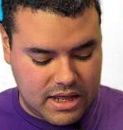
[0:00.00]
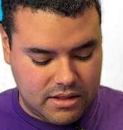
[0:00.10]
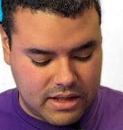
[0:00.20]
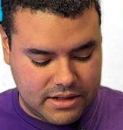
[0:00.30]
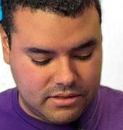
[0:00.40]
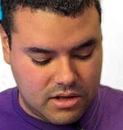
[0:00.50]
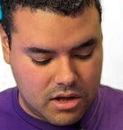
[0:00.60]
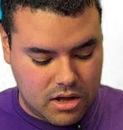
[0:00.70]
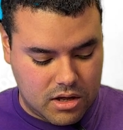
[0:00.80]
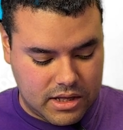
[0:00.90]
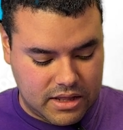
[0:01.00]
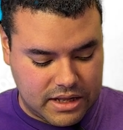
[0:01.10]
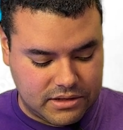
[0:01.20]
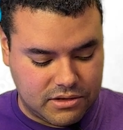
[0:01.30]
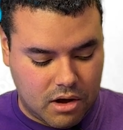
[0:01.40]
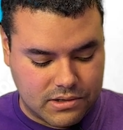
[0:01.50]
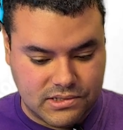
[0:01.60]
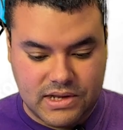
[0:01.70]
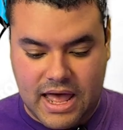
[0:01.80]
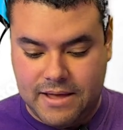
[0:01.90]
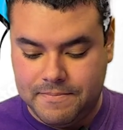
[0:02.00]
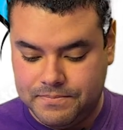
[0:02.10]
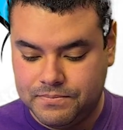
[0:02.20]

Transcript: he let the dog stay.